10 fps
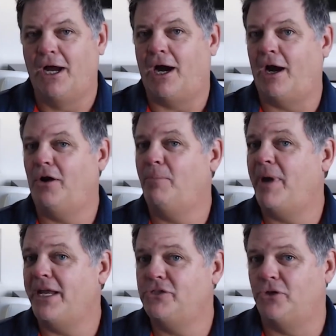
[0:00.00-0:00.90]
Hire a
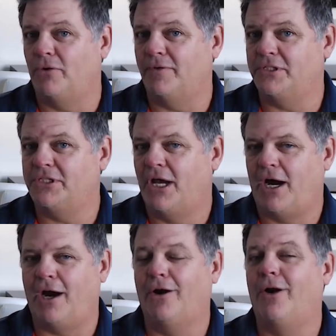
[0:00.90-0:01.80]
maid service,
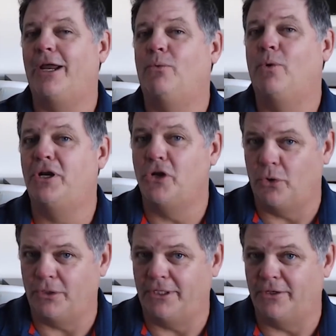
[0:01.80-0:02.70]
hire a window
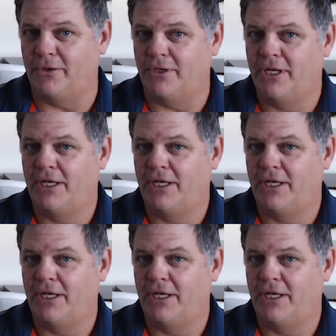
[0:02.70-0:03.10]
cleaner.